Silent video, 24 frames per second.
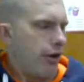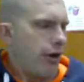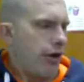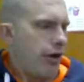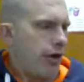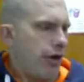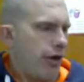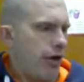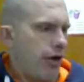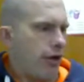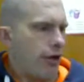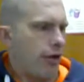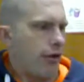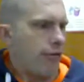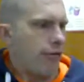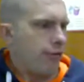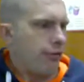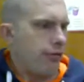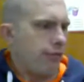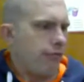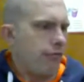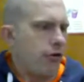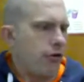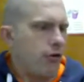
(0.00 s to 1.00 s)
And
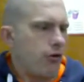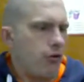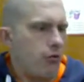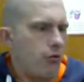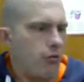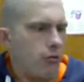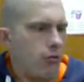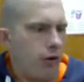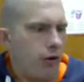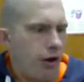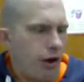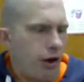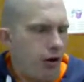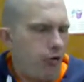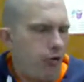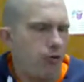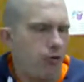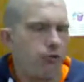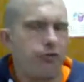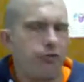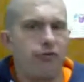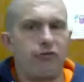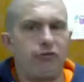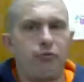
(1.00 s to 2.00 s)
let me know
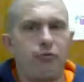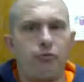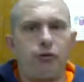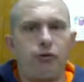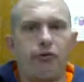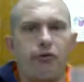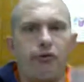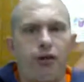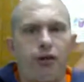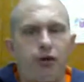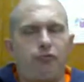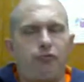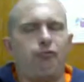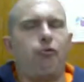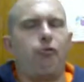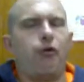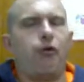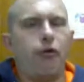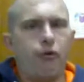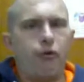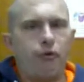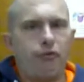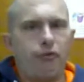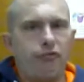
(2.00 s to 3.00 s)
how these are working out for
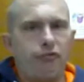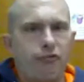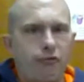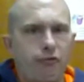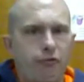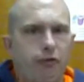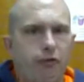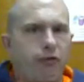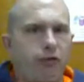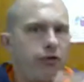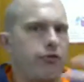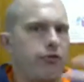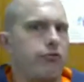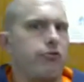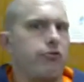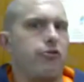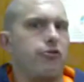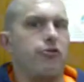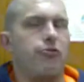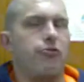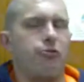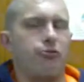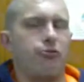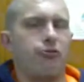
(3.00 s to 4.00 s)
you. If you're getting
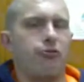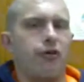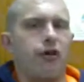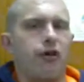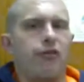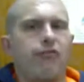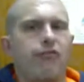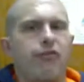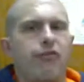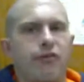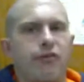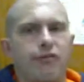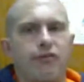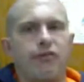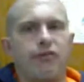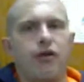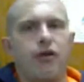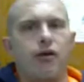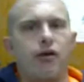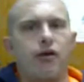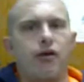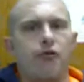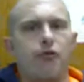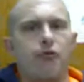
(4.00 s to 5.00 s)
good use out of these
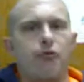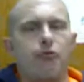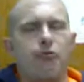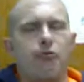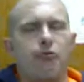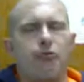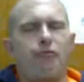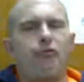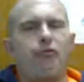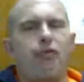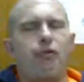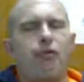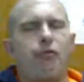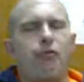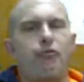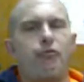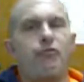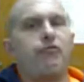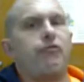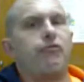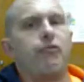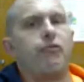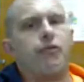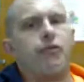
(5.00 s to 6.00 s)
YouTube videos,
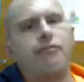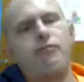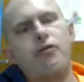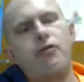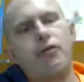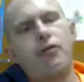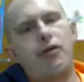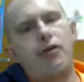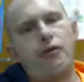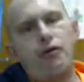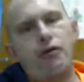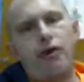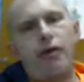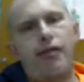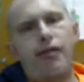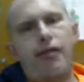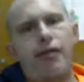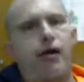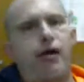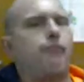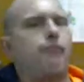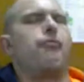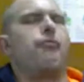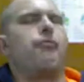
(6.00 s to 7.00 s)
if you need me to
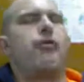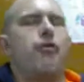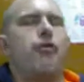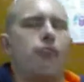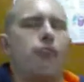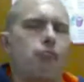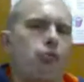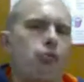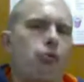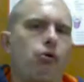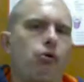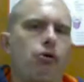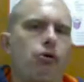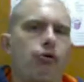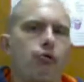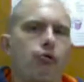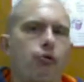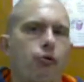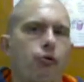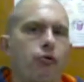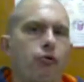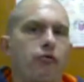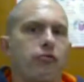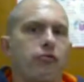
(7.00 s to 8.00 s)
elaborate more or
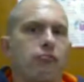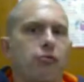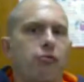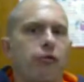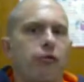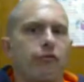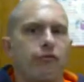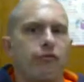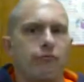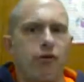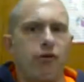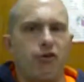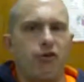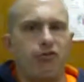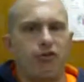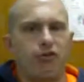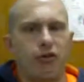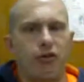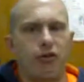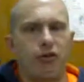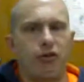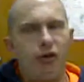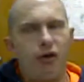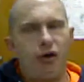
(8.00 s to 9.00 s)
go over more
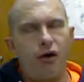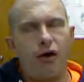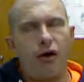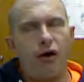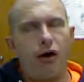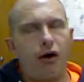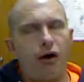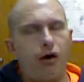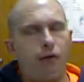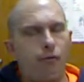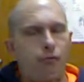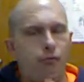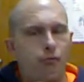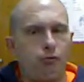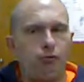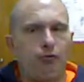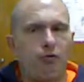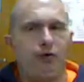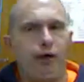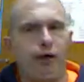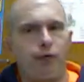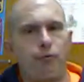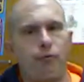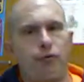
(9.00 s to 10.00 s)
information, I am more
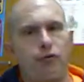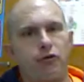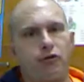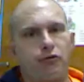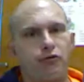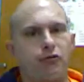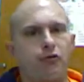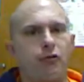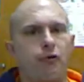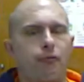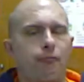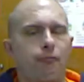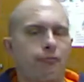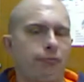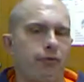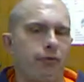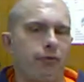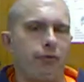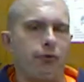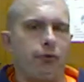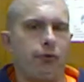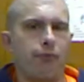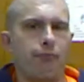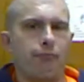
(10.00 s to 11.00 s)
than happy to do so.
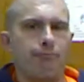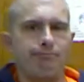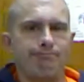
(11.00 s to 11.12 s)
Thank you.